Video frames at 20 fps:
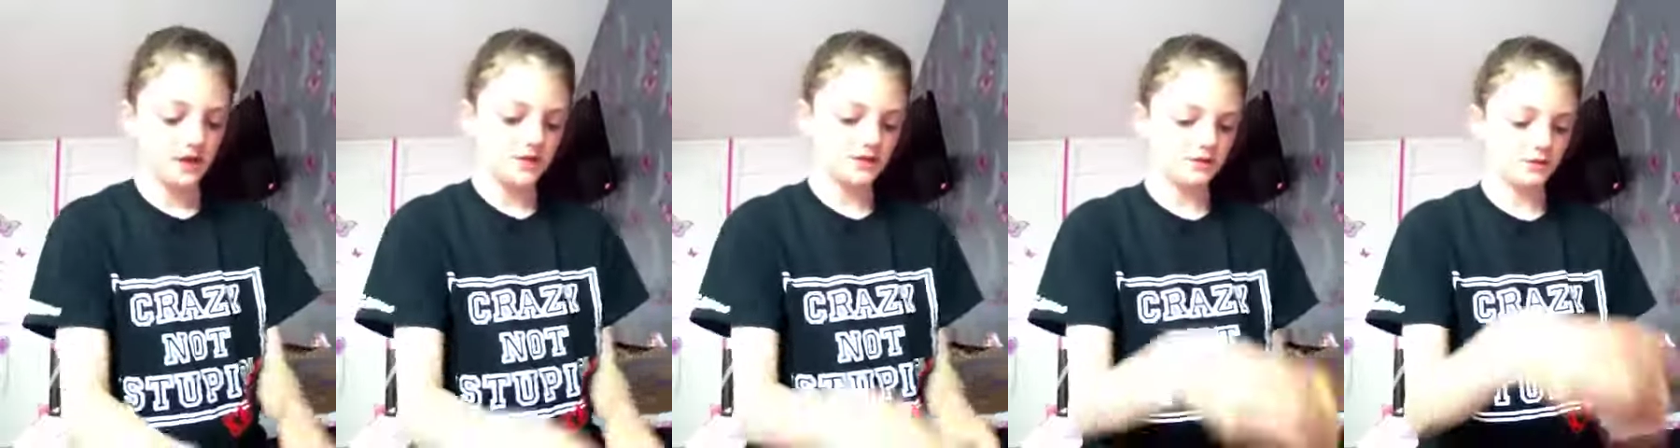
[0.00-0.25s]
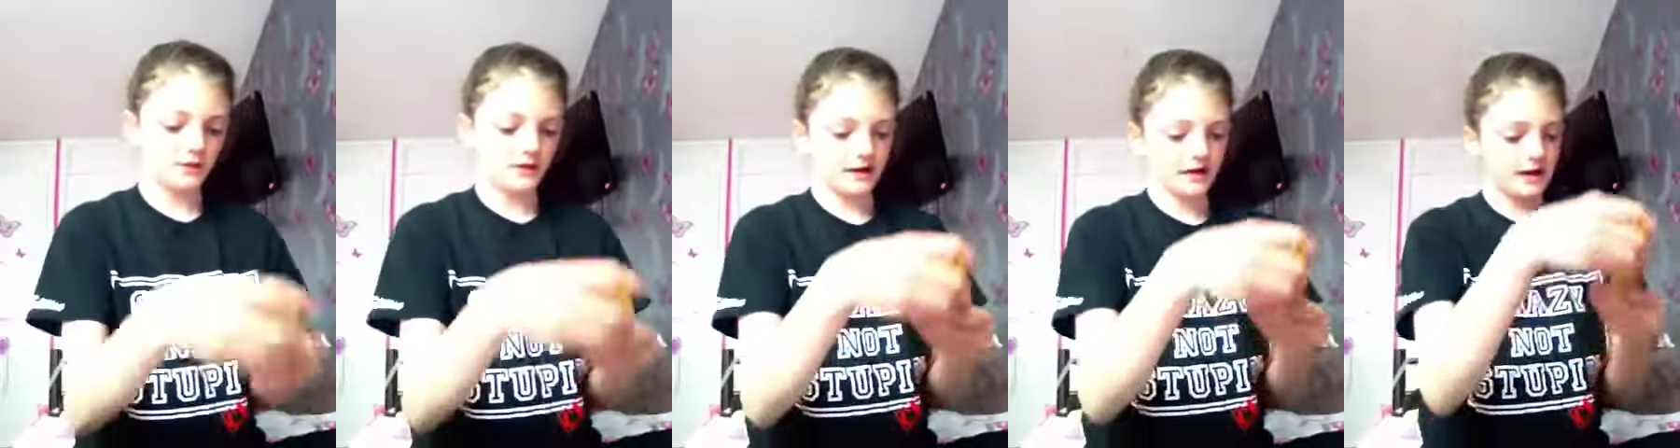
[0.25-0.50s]

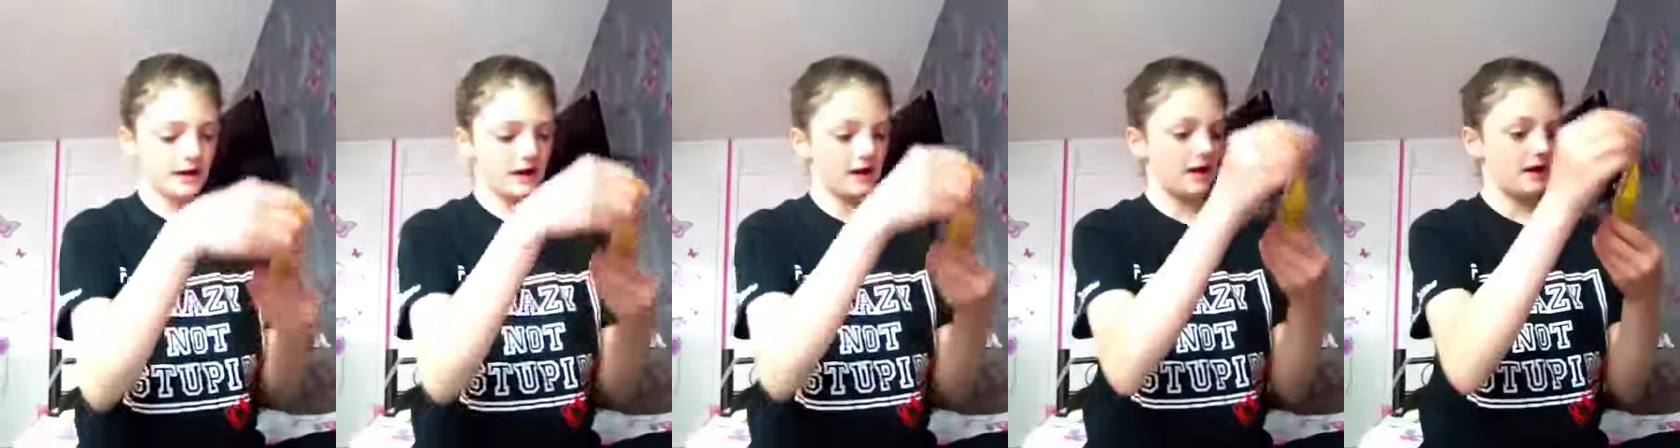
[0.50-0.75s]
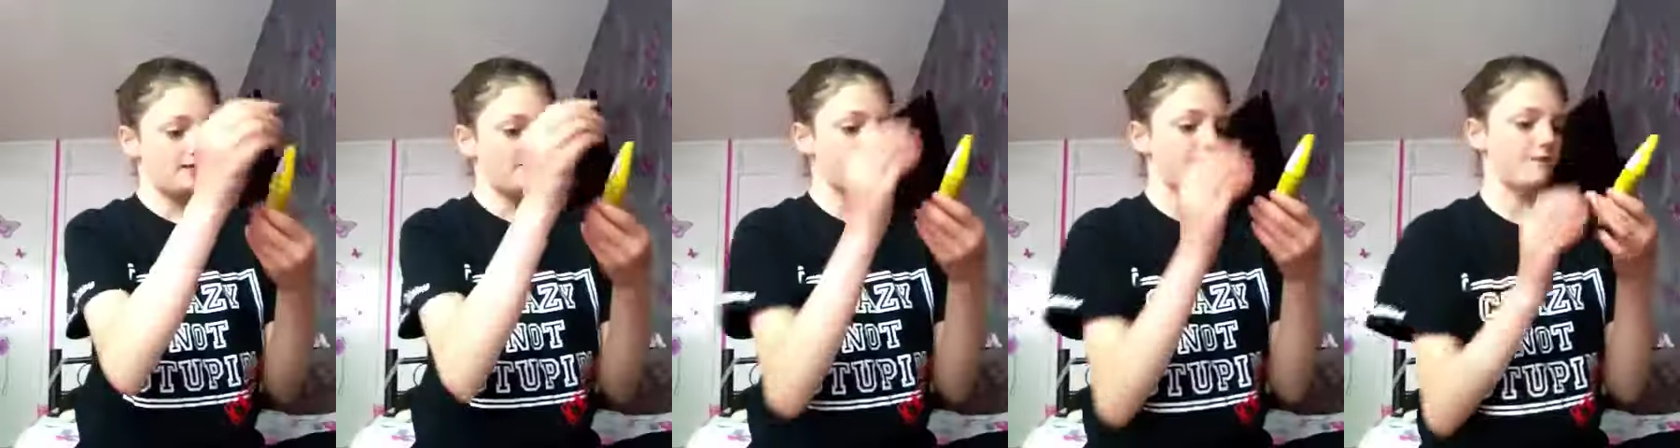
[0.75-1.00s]
So I
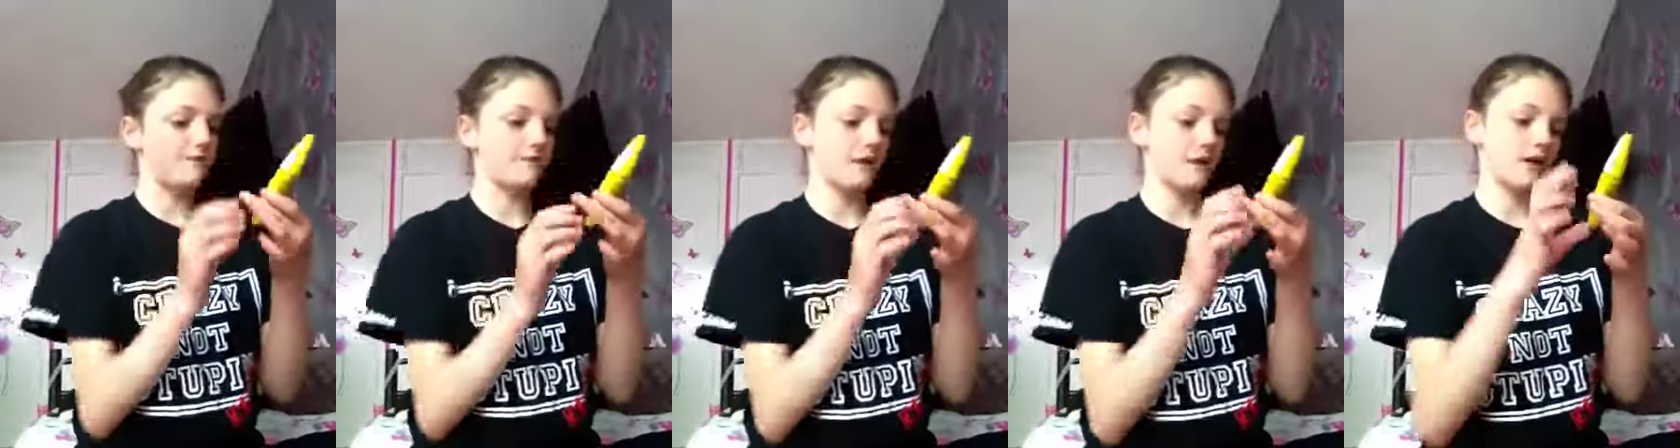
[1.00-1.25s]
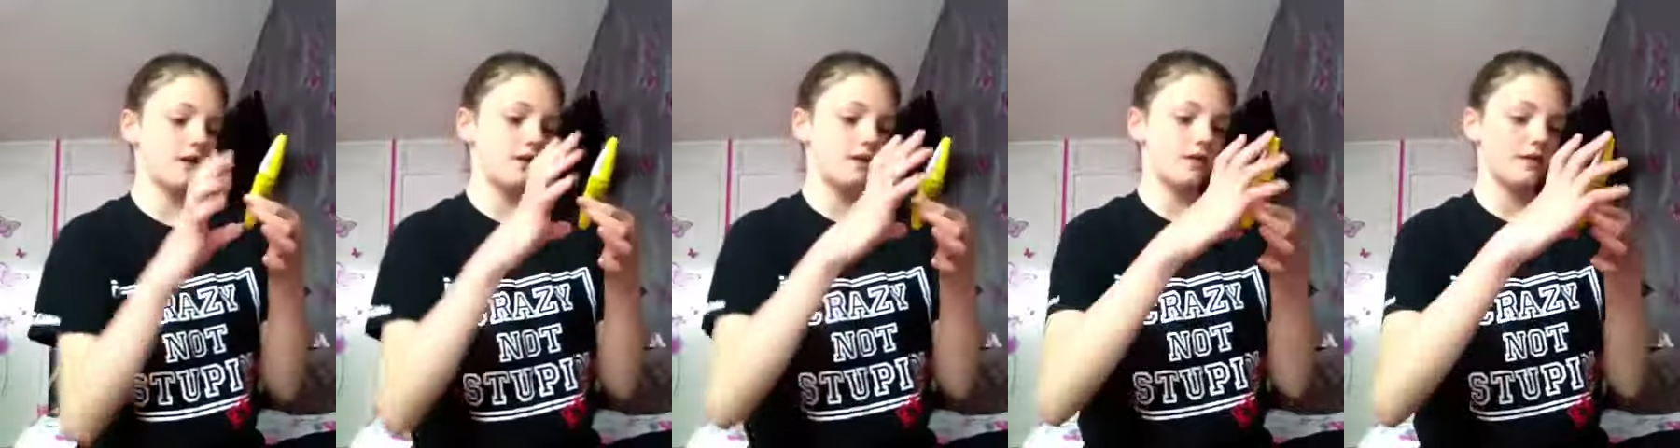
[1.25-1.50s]
have
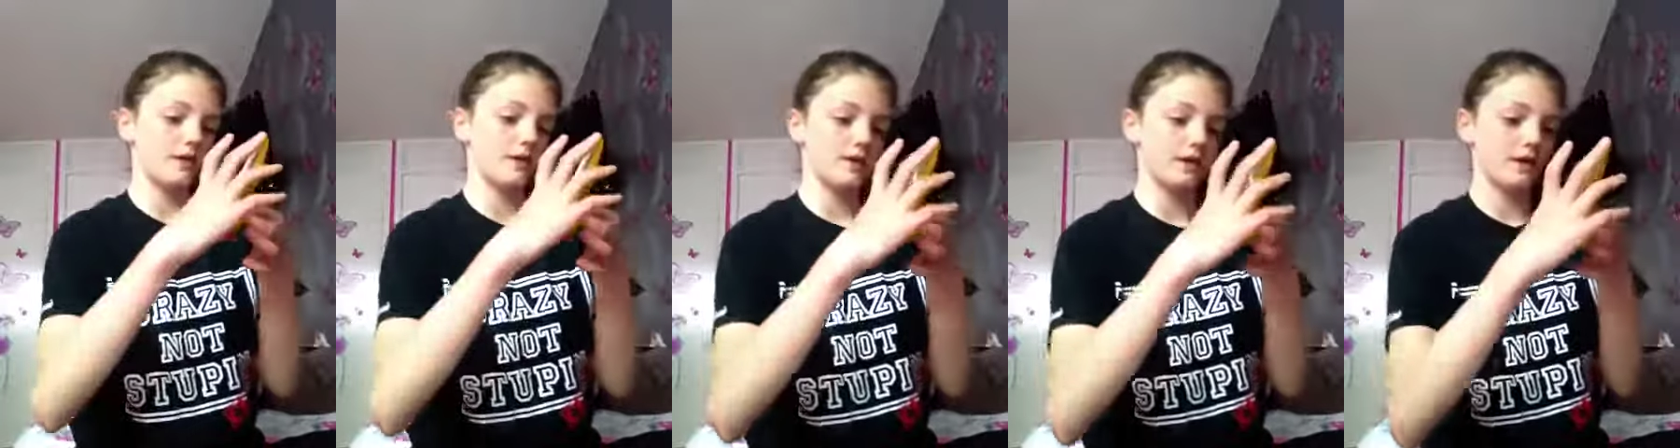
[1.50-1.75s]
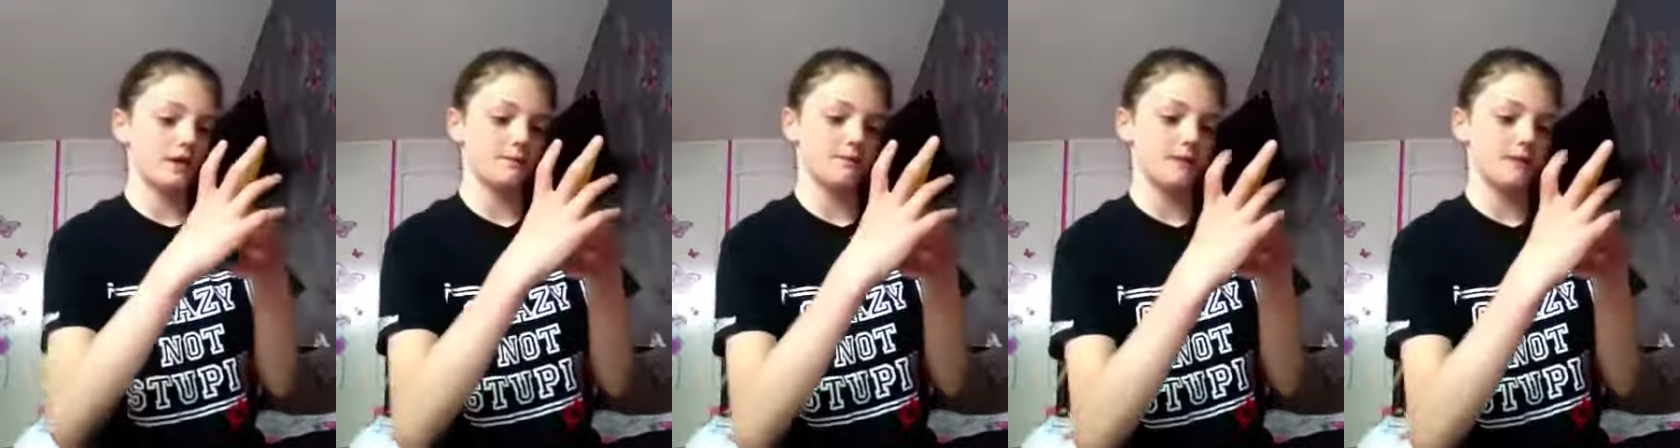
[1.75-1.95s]
the